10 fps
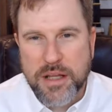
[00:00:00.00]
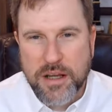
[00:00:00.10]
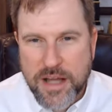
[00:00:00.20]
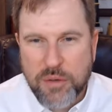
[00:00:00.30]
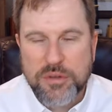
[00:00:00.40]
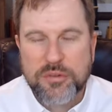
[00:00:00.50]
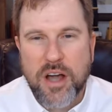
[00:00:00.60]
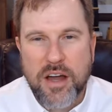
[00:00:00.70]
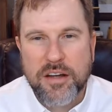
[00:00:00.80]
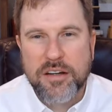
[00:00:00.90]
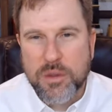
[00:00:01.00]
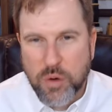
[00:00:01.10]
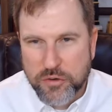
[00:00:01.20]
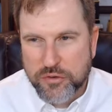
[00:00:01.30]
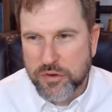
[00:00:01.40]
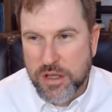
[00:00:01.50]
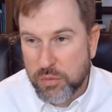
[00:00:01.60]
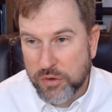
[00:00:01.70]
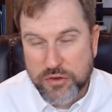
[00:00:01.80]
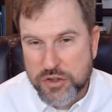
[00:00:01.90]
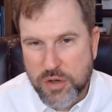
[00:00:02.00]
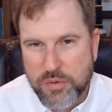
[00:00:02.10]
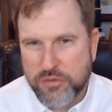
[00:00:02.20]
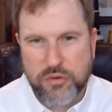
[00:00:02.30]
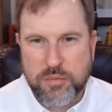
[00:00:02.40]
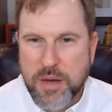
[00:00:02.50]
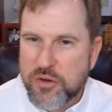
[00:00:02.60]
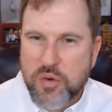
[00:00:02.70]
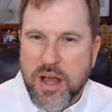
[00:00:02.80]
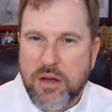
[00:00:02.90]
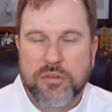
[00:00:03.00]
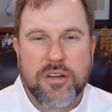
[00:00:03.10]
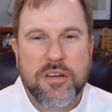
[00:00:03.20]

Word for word: And now he's got it, and he wants to show you, this is my new house.